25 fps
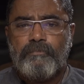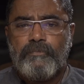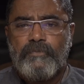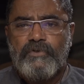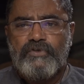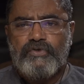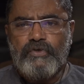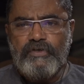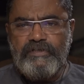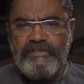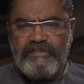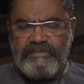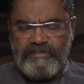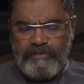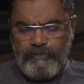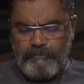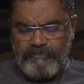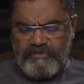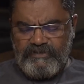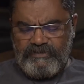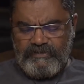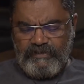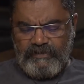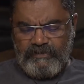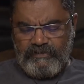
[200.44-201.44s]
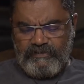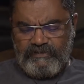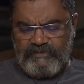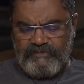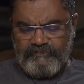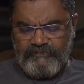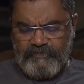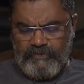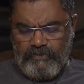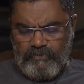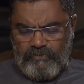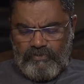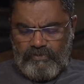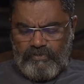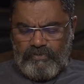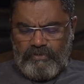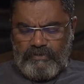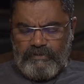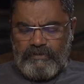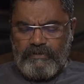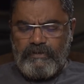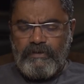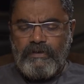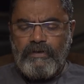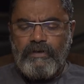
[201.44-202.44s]
So in some sense, we
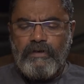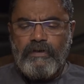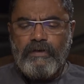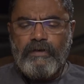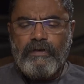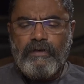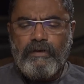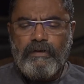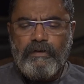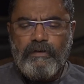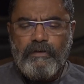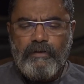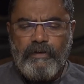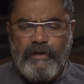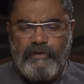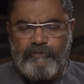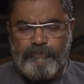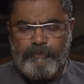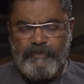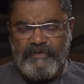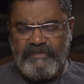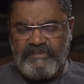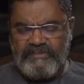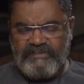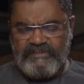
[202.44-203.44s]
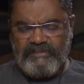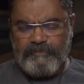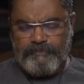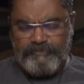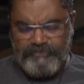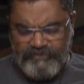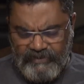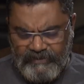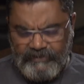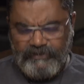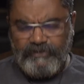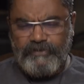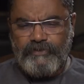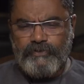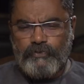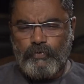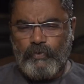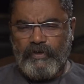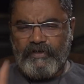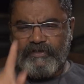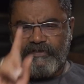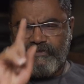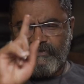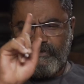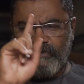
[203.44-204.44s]
all have been subjected to
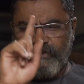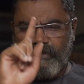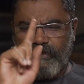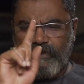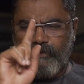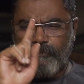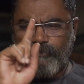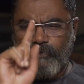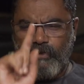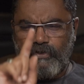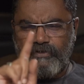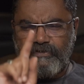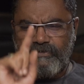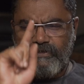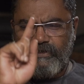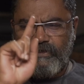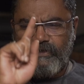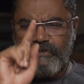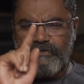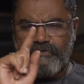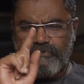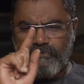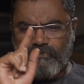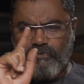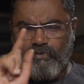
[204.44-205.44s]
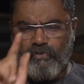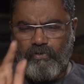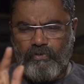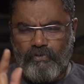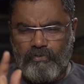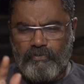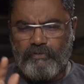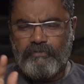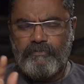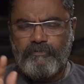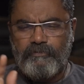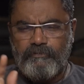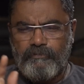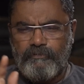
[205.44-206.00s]
ideas. Again, I'm not saying it's wrong.